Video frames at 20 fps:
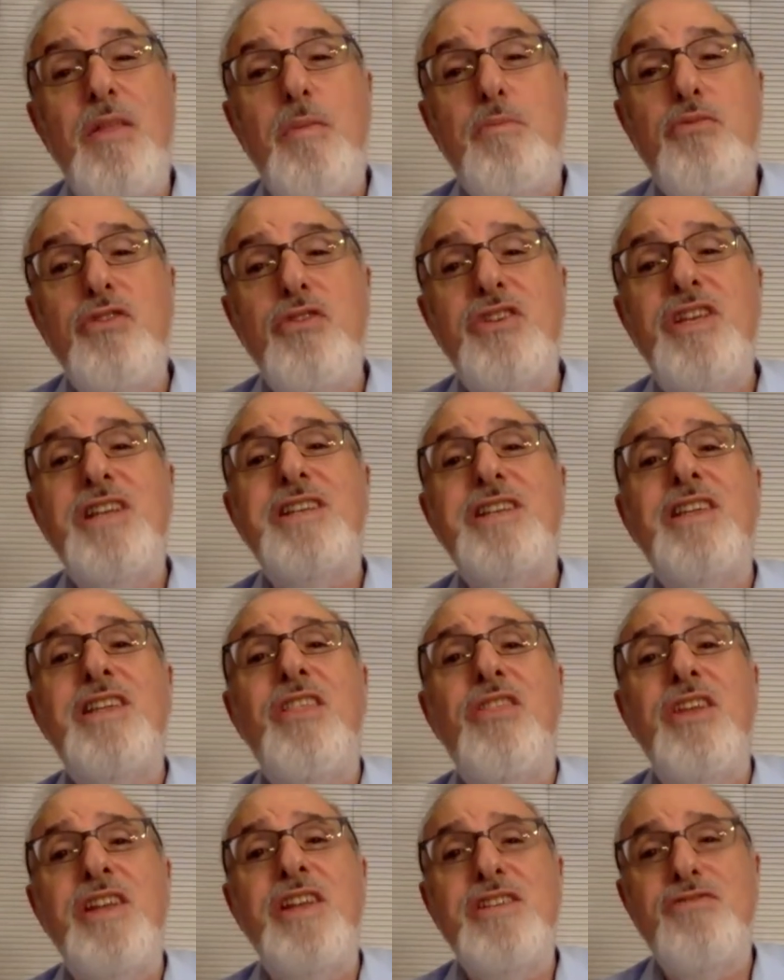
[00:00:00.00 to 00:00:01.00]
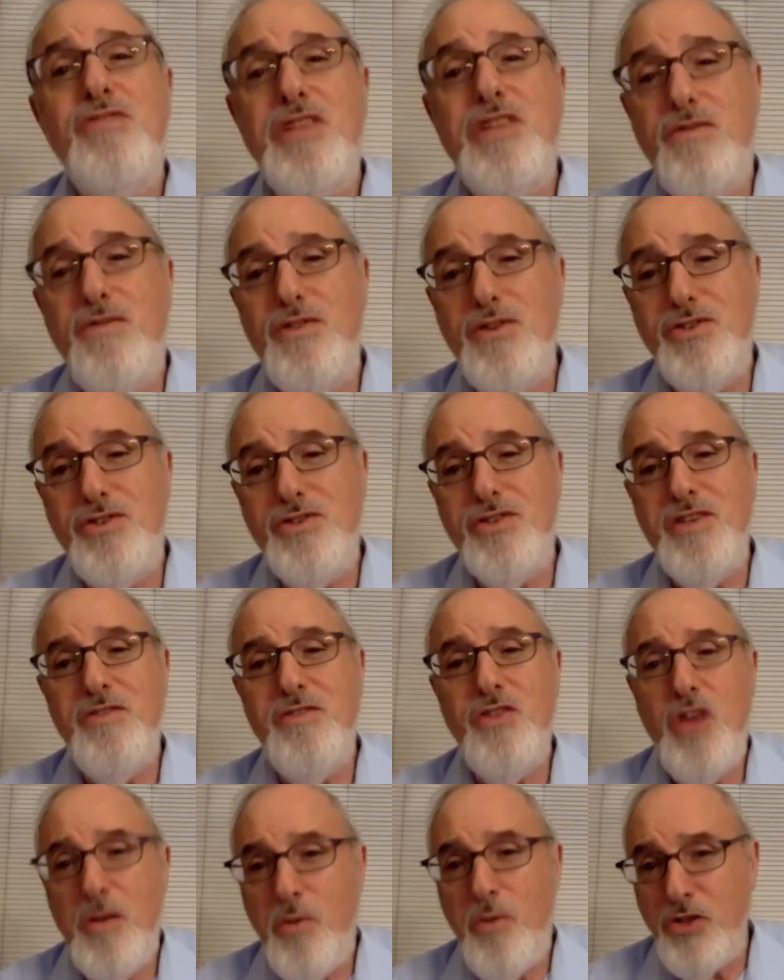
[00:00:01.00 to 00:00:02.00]
predicting things for the future.
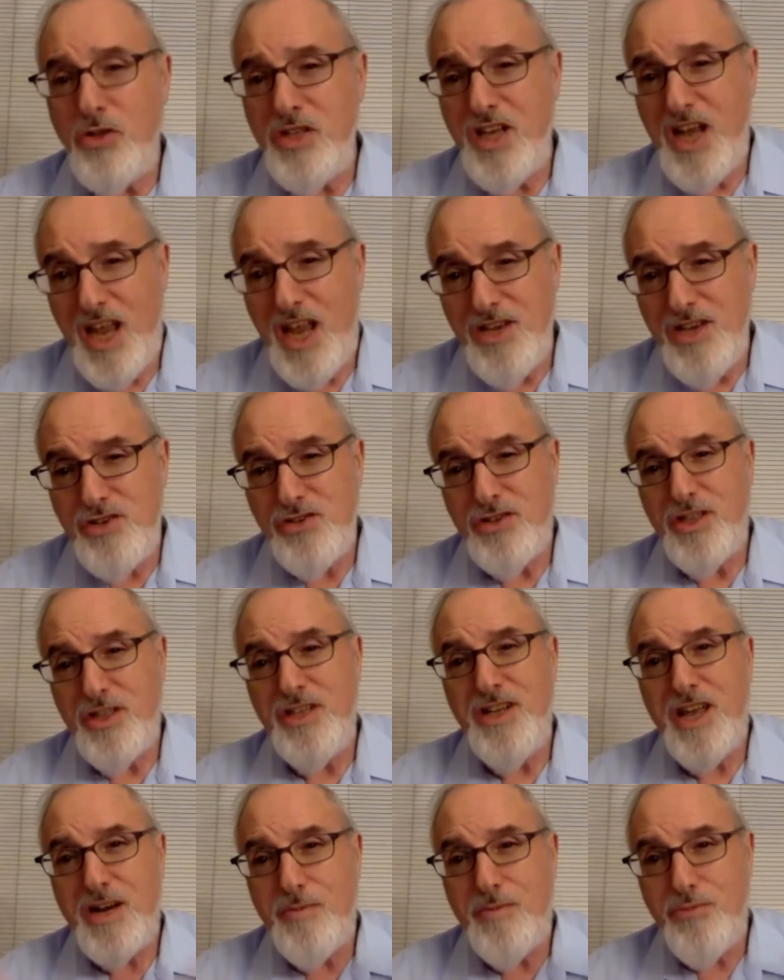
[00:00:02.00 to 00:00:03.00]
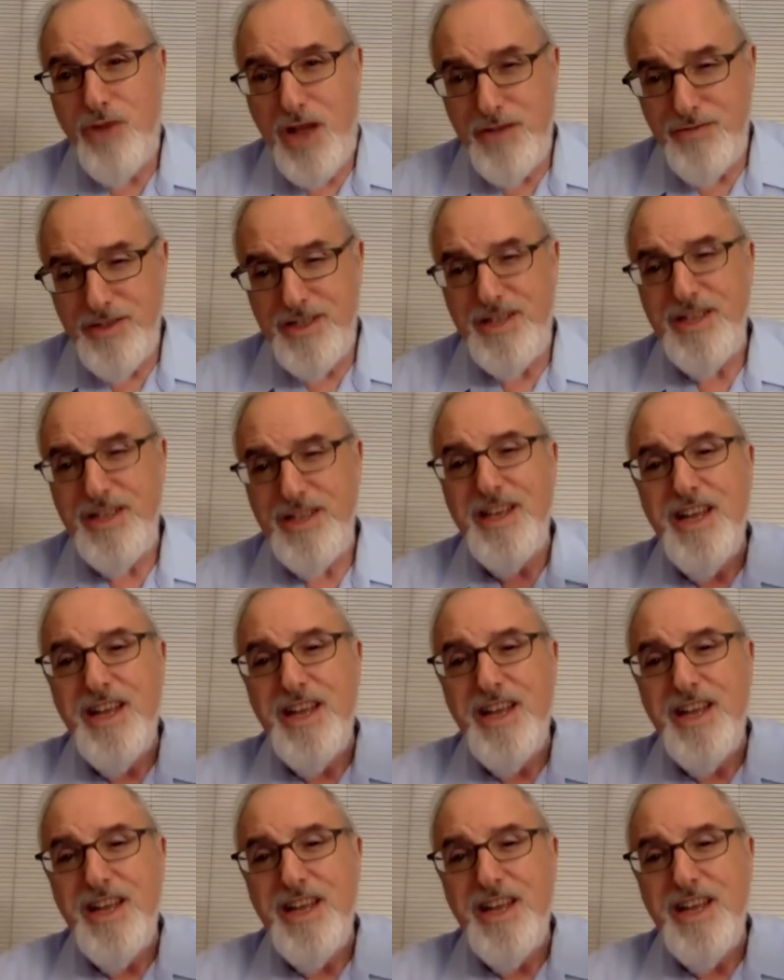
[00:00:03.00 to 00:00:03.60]
Even though I'm only an angel and not a prophet,